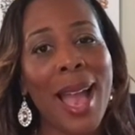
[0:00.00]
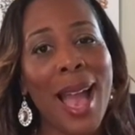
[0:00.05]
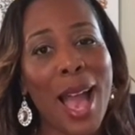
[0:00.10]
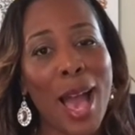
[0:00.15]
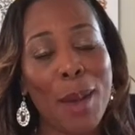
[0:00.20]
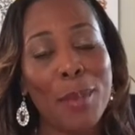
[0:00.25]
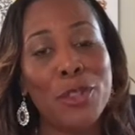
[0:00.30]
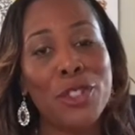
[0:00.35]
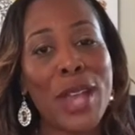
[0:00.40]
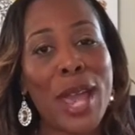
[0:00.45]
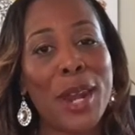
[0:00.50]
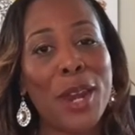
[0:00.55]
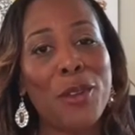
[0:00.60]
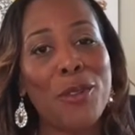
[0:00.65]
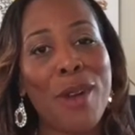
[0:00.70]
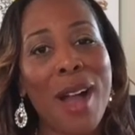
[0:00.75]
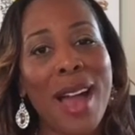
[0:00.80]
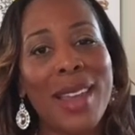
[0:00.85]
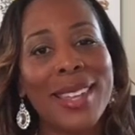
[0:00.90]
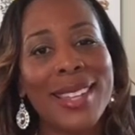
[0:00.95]
I'm Shannon
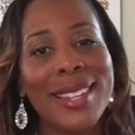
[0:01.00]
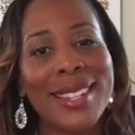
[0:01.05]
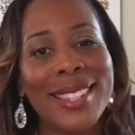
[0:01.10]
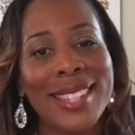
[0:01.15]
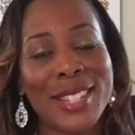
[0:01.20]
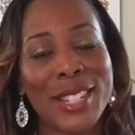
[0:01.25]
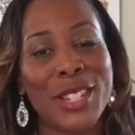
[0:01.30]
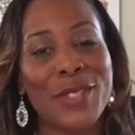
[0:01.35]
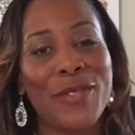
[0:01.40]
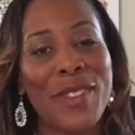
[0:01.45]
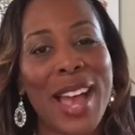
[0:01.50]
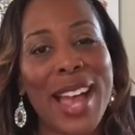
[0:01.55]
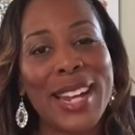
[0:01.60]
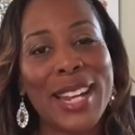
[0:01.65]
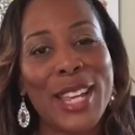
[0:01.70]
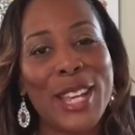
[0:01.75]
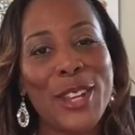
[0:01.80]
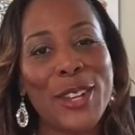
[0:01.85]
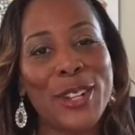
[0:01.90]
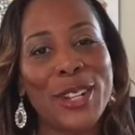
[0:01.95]
Rollins. This is
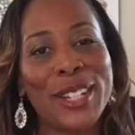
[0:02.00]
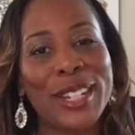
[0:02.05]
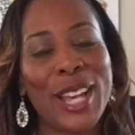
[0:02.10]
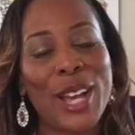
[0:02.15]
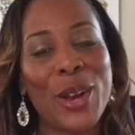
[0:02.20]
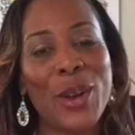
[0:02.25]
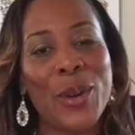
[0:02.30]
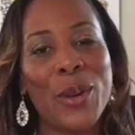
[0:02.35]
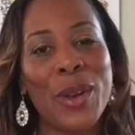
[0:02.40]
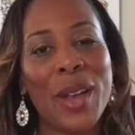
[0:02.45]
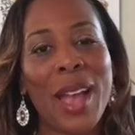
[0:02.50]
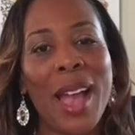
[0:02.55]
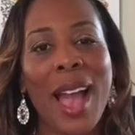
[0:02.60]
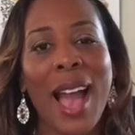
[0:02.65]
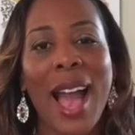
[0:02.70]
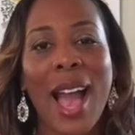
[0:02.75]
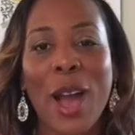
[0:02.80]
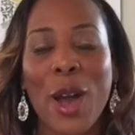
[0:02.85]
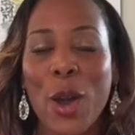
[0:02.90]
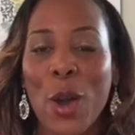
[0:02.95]
Finding Your Glow.
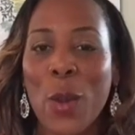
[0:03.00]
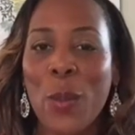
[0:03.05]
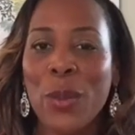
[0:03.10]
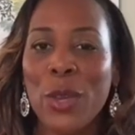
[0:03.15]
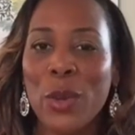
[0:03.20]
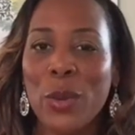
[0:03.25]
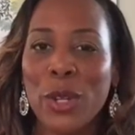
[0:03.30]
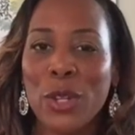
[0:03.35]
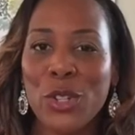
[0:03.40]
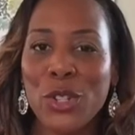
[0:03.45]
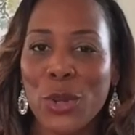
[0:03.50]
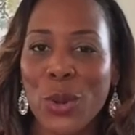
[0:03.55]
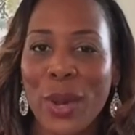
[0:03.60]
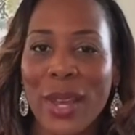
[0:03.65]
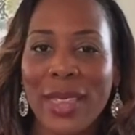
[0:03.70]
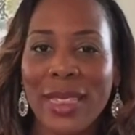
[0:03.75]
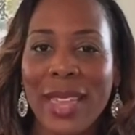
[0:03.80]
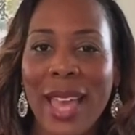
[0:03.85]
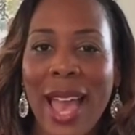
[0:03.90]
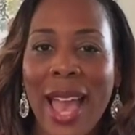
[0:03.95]
I hope you
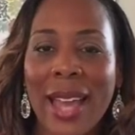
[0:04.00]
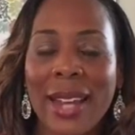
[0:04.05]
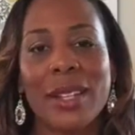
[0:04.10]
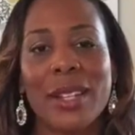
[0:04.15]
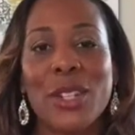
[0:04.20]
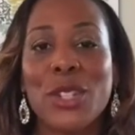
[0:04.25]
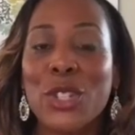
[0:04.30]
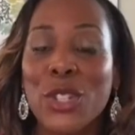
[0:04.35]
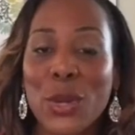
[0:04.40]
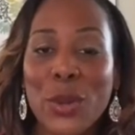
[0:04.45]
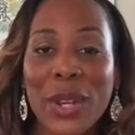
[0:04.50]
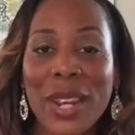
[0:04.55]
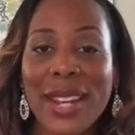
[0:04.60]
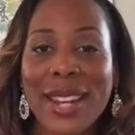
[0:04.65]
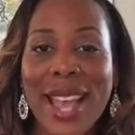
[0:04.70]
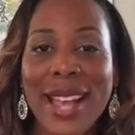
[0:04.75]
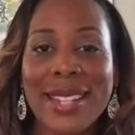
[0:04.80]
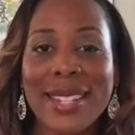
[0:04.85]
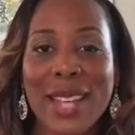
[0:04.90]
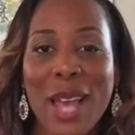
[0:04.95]
enjoyed that. Tune in
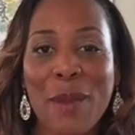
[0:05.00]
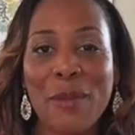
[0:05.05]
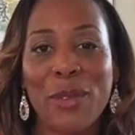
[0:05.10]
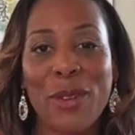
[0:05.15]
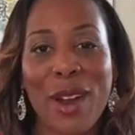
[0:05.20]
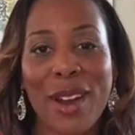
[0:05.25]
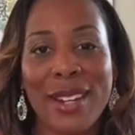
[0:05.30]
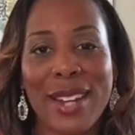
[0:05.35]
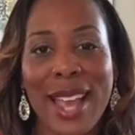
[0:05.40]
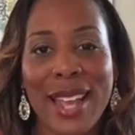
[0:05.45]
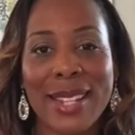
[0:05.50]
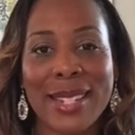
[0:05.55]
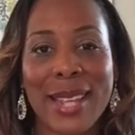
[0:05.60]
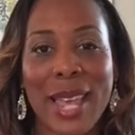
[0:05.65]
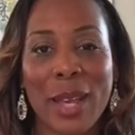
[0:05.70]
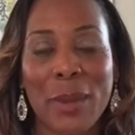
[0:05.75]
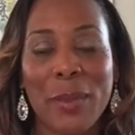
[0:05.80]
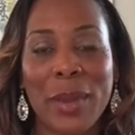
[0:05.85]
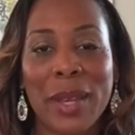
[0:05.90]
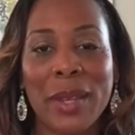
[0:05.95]
next time for our next
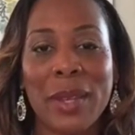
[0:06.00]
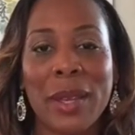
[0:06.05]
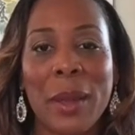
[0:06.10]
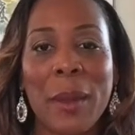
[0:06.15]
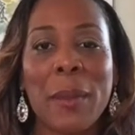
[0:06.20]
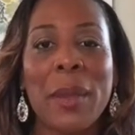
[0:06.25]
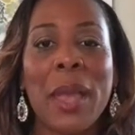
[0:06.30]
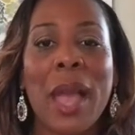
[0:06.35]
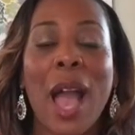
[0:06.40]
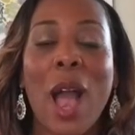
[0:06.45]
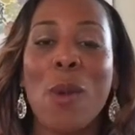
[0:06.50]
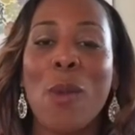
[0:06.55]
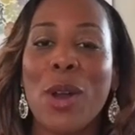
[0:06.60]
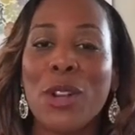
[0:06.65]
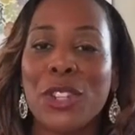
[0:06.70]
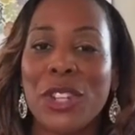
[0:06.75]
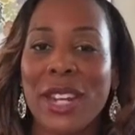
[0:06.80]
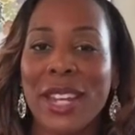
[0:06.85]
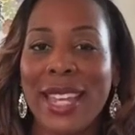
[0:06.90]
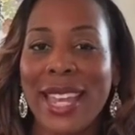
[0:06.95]
segment. I
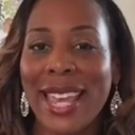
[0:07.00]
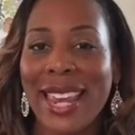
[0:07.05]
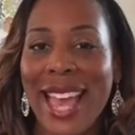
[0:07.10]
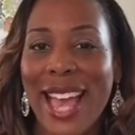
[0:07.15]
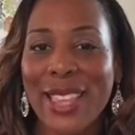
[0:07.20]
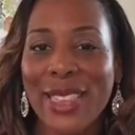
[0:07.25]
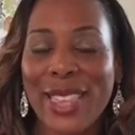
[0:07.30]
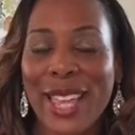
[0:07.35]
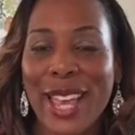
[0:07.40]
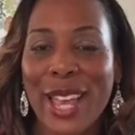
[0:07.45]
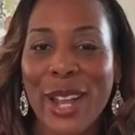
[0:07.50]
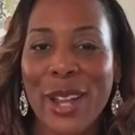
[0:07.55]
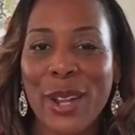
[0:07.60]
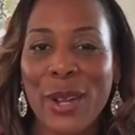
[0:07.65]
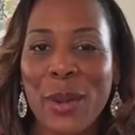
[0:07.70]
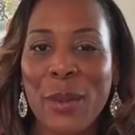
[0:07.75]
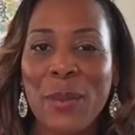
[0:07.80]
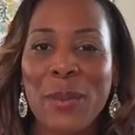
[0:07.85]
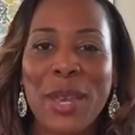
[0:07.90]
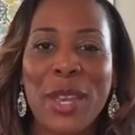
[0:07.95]
want you to get out
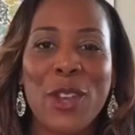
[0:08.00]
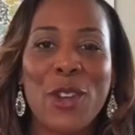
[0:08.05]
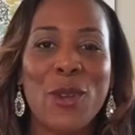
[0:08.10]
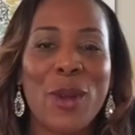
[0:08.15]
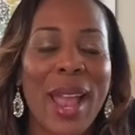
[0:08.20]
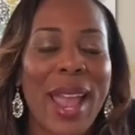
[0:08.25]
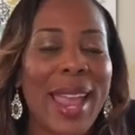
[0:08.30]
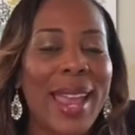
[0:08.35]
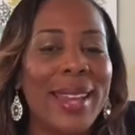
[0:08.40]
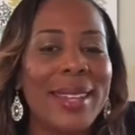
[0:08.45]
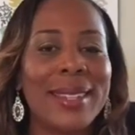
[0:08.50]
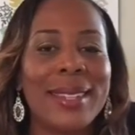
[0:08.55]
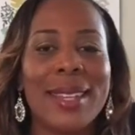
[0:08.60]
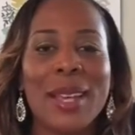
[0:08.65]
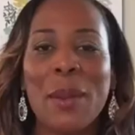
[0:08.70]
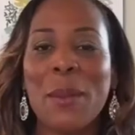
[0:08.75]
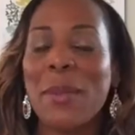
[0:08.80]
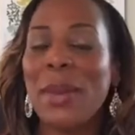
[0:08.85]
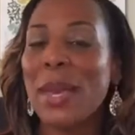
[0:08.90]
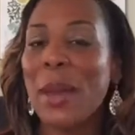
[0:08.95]
there, be great,
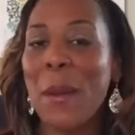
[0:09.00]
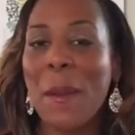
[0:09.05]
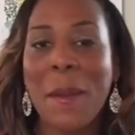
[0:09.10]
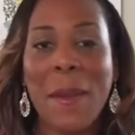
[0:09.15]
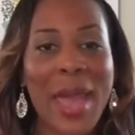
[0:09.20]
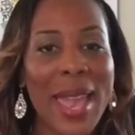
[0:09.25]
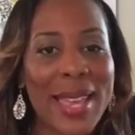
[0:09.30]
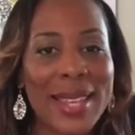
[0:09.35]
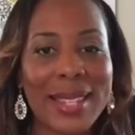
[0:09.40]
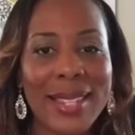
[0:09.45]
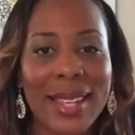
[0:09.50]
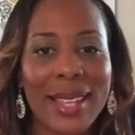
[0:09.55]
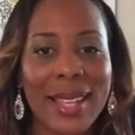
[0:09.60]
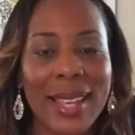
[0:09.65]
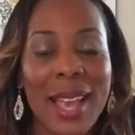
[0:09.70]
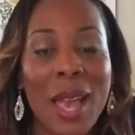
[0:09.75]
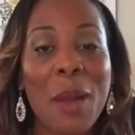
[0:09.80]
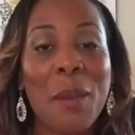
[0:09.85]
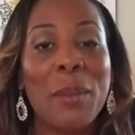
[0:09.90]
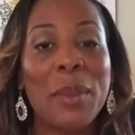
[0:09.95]
be
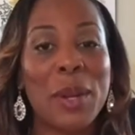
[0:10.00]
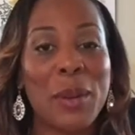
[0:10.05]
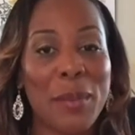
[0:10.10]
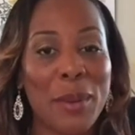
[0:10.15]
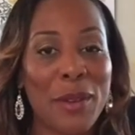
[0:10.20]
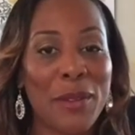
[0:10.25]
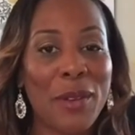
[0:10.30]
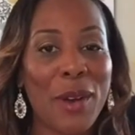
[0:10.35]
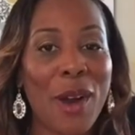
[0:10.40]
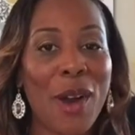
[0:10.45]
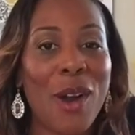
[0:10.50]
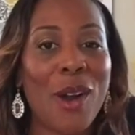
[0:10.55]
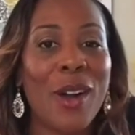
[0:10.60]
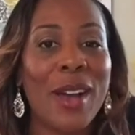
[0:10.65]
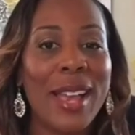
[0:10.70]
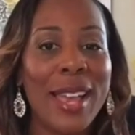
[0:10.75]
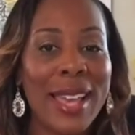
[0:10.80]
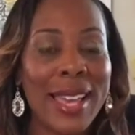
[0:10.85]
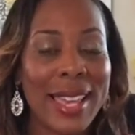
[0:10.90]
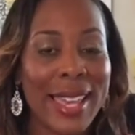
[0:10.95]
amazing, but above
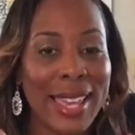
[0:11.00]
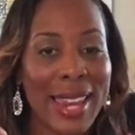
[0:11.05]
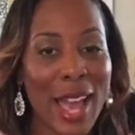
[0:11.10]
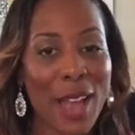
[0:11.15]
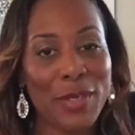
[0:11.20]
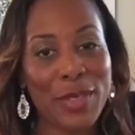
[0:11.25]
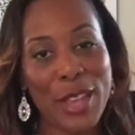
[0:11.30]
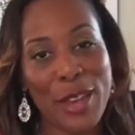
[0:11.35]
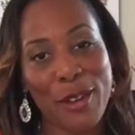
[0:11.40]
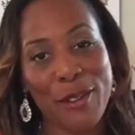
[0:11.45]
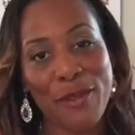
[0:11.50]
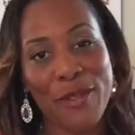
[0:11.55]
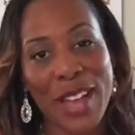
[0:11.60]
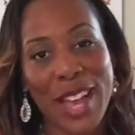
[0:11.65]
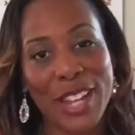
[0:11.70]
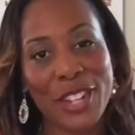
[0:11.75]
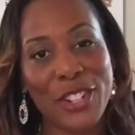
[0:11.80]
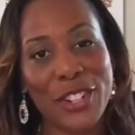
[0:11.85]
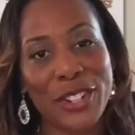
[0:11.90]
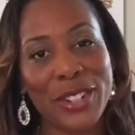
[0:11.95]
all, get out there and
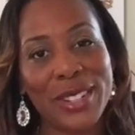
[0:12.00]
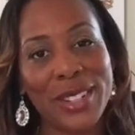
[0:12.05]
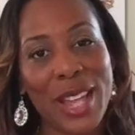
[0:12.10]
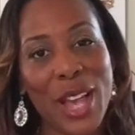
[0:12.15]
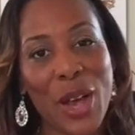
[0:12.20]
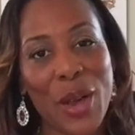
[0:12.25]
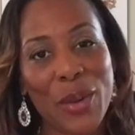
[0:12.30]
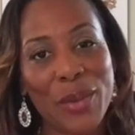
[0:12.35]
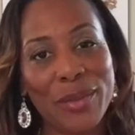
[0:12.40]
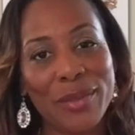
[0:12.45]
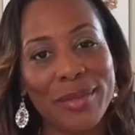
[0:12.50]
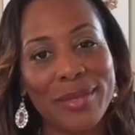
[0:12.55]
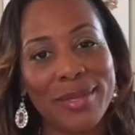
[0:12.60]
find your glow.